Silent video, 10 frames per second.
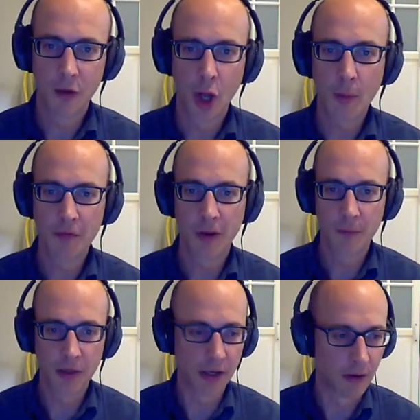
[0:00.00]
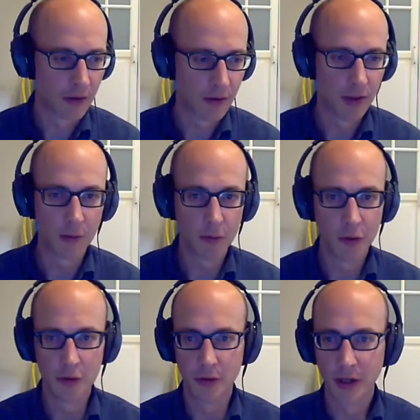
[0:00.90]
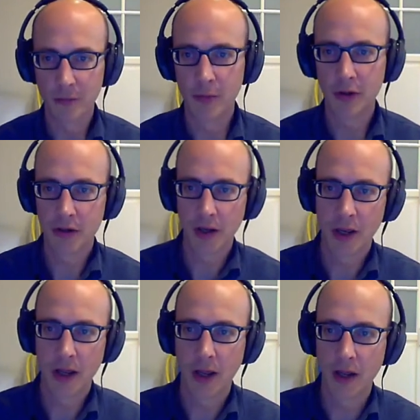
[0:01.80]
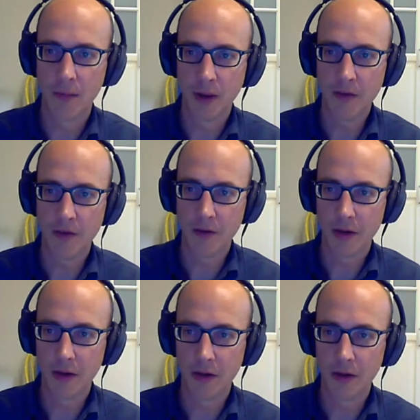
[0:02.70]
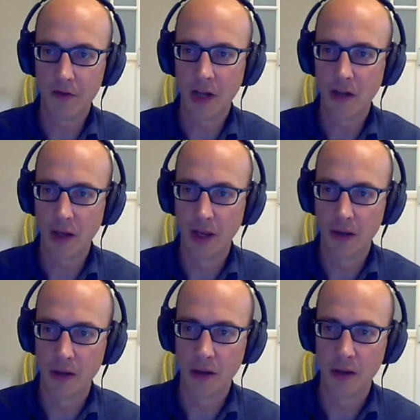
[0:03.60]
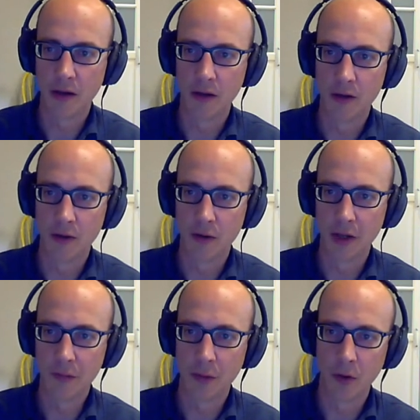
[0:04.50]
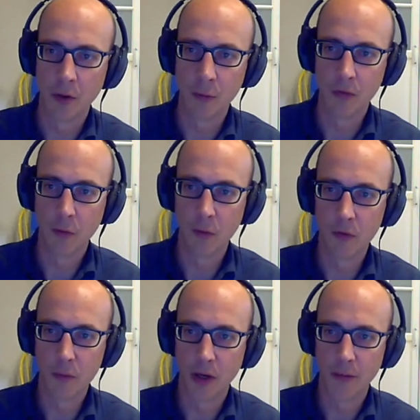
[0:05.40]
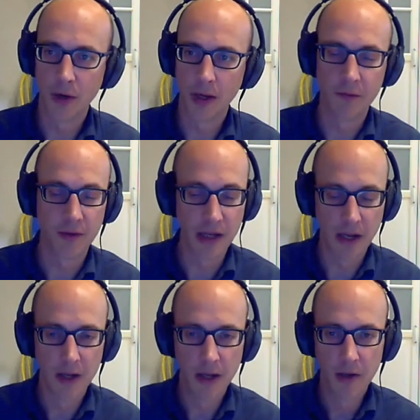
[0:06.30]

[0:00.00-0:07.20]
upsampling neural network and based it on StyleGAN, a neural network open source by NVIDIA.